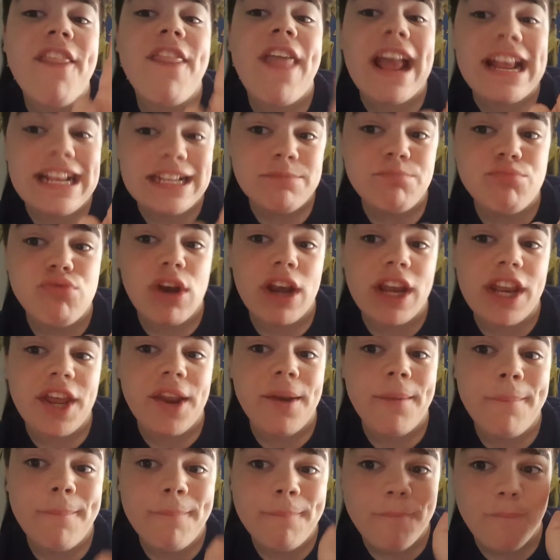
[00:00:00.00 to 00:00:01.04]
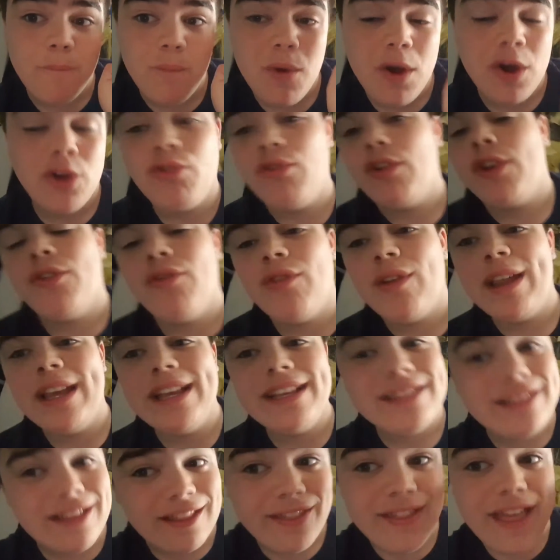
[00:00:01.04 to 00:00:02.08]
that is brilliant. Worldwide
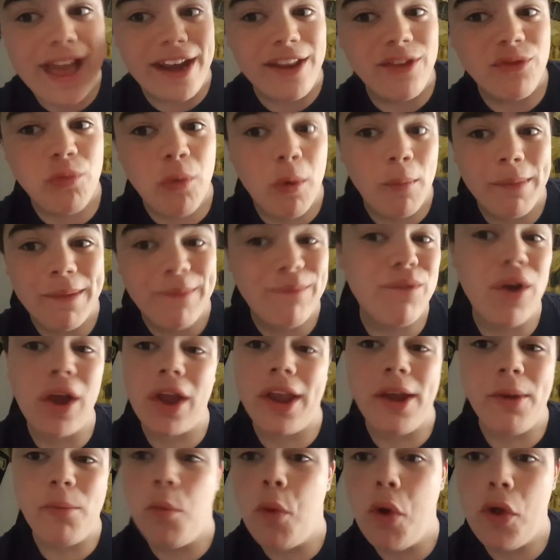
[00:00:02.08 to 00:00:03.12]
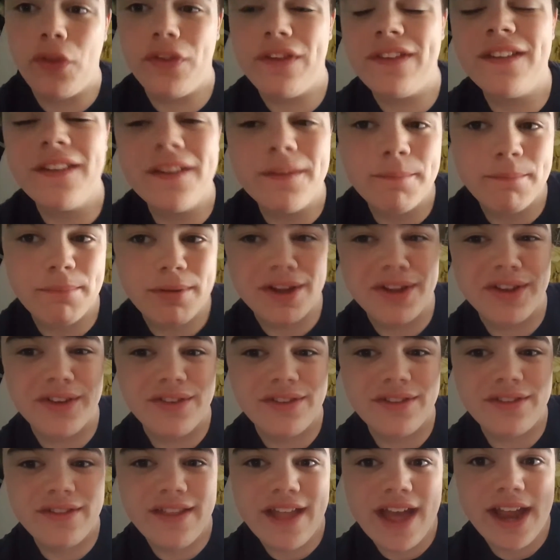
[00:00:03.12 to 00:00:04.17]
release, that is what we fucking want.
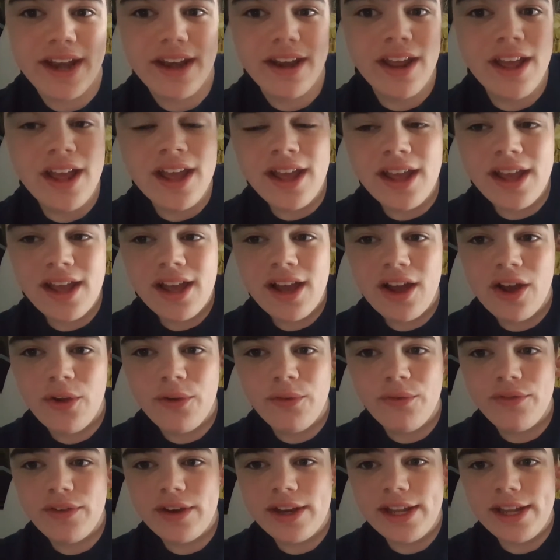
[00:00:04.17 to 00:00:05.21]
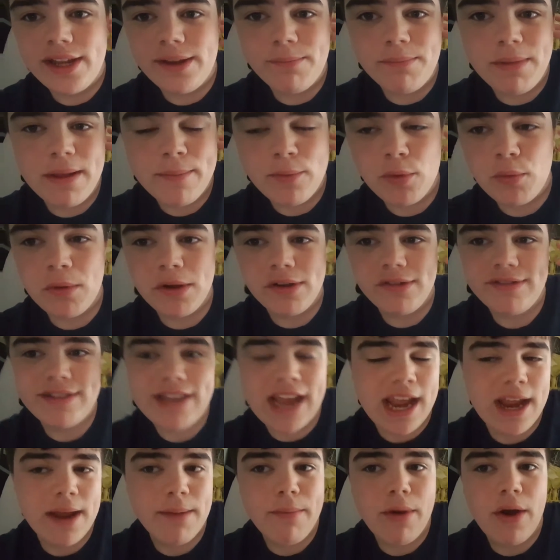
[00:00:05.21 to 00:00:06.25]
Because then, hopefully, people won't
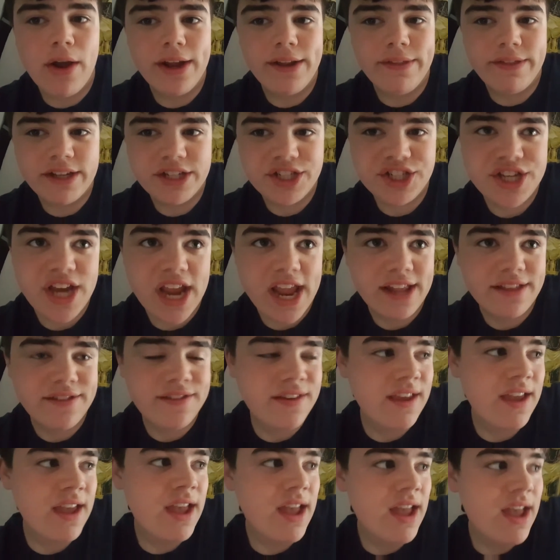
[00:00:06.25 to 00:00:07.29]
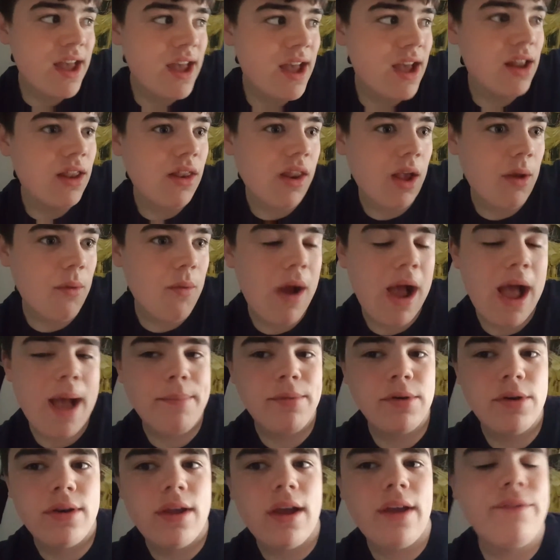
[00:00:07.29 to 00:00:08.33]
datamine the shit. Like what
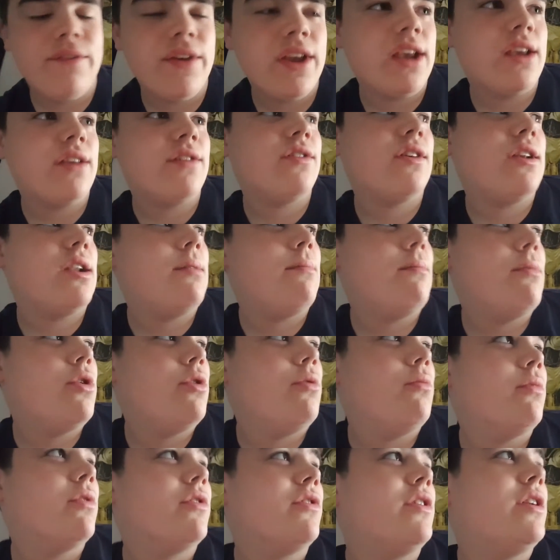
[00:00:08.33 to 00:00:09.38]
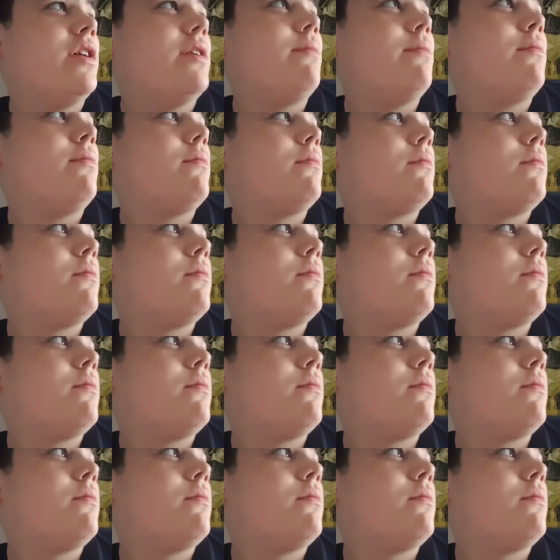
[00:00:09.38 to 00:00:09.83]
happened, I think Sun and Moon wasn't a.